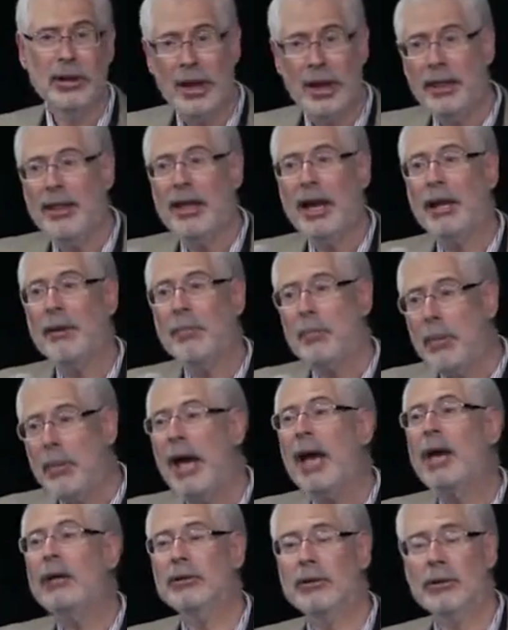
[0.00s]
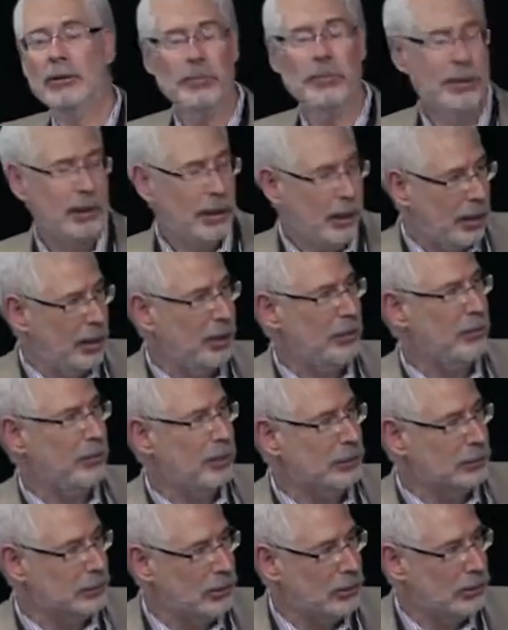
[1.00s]
And that pattern became
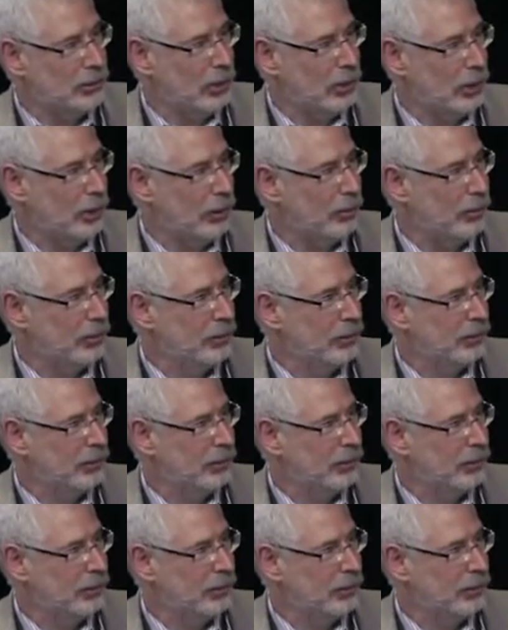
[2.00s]
the lean startup.